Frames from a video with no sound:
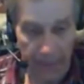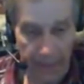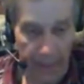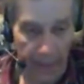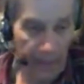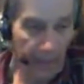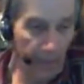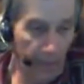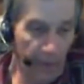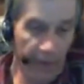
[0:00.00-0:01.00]
I didn't have
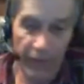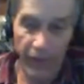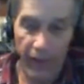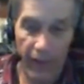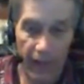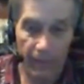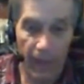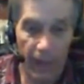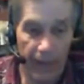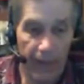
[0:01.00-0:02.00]
a very high
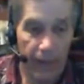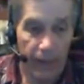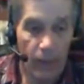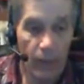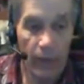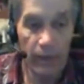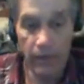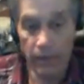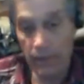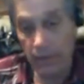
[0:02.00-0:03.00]
mite count going
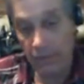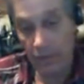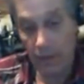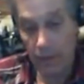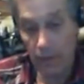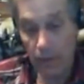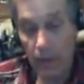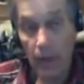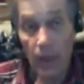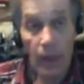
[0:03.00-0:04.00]
into the fall.
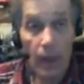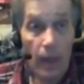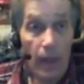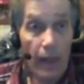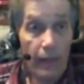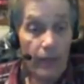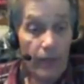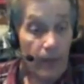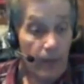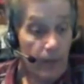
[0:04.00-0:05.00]
I
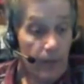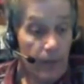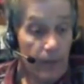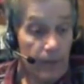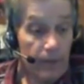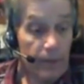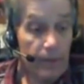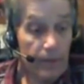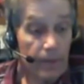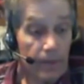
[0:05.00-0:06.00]
treat,
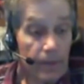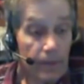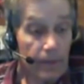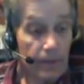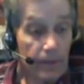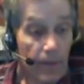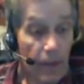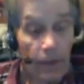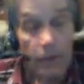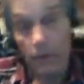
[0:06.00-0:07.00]

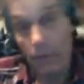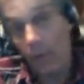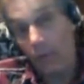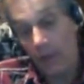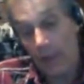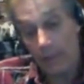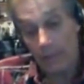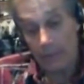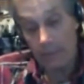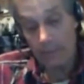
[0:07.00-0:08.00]
I use a Pro-Vape,